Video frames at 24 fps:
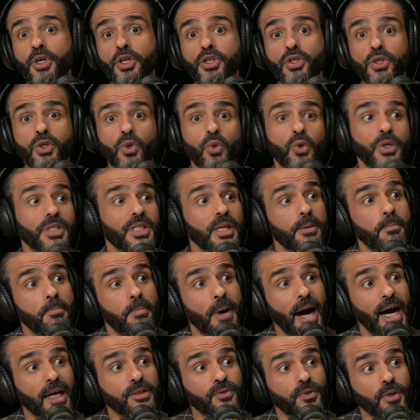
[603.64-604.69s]
a person who is
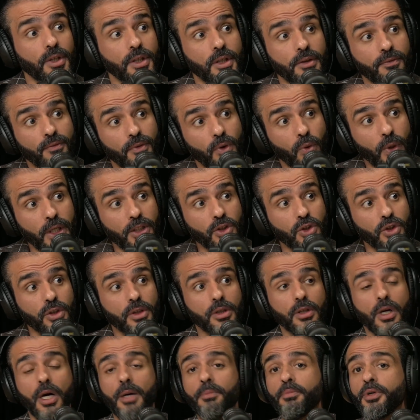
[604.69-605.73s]
impactful and
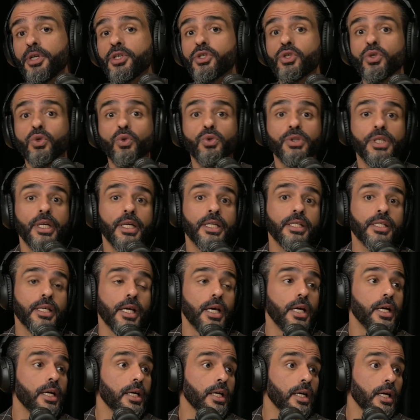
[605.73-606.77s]
influential, a person who
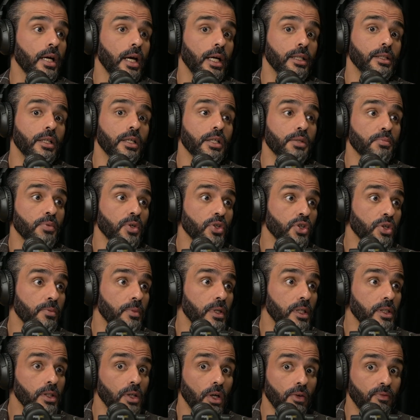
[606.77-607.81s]
takes care and the
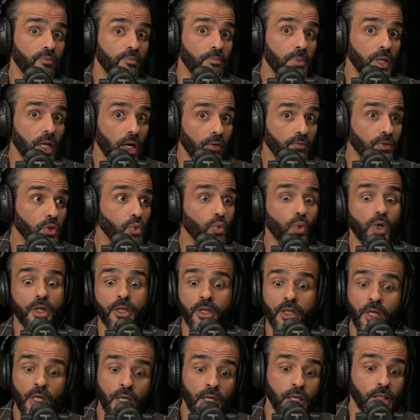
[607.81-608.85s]
responsibility of beloved
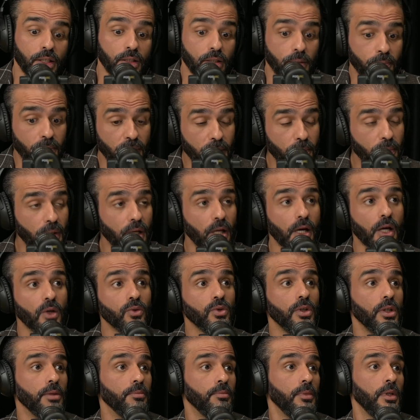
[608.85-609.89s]
one, the people
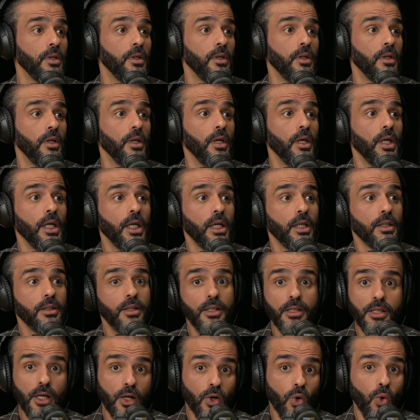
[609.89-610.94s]
around him.
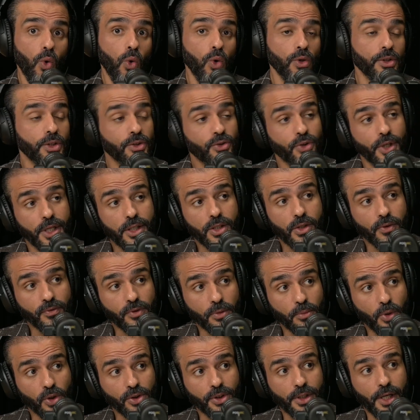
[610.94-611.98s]
These are all the
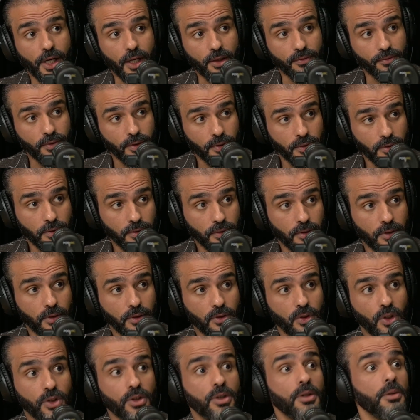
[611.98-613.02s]
traits of the modern alpha,
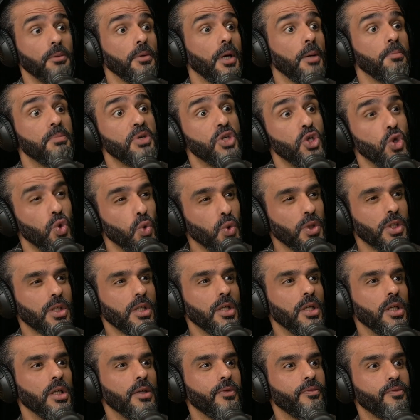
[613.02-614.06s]
not the
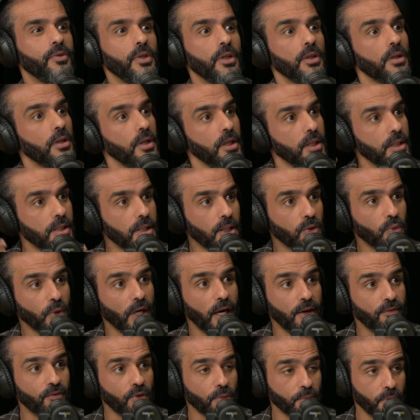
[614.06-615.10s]
abusive, the things
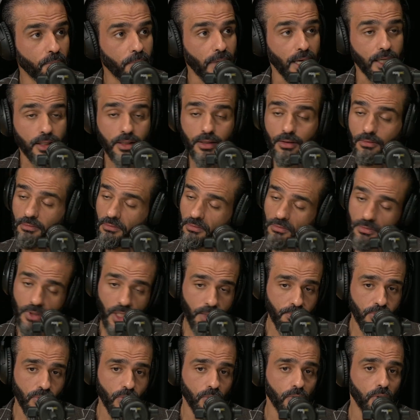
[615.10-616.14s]
that we have from the past.
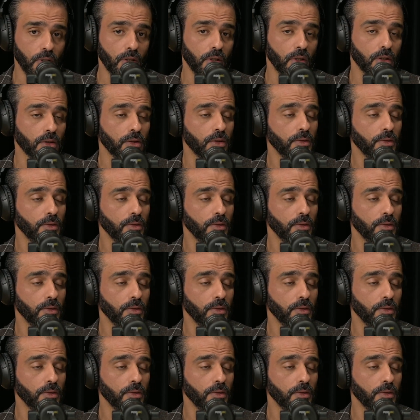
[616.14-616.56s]
Absolutely